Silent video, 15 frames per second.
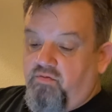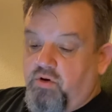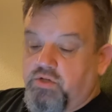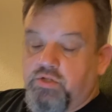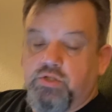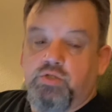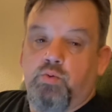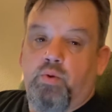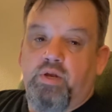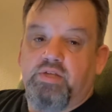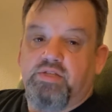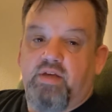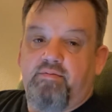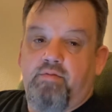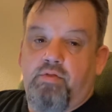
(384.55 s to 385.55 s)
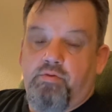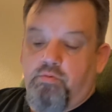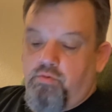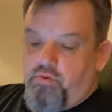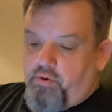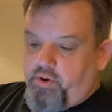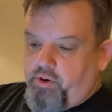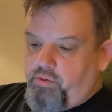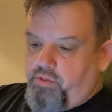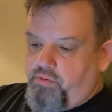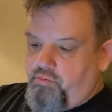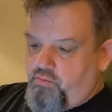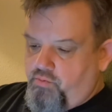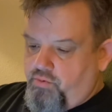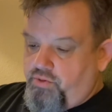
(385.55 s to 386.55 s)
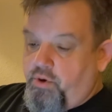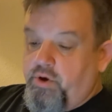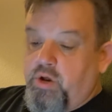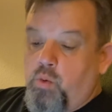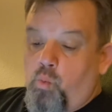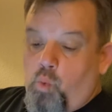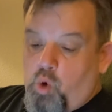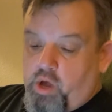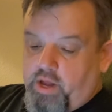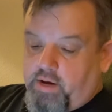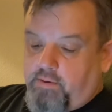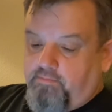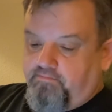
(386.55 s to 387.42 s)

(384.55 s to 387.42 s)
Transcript: verses 27 through 30, 31.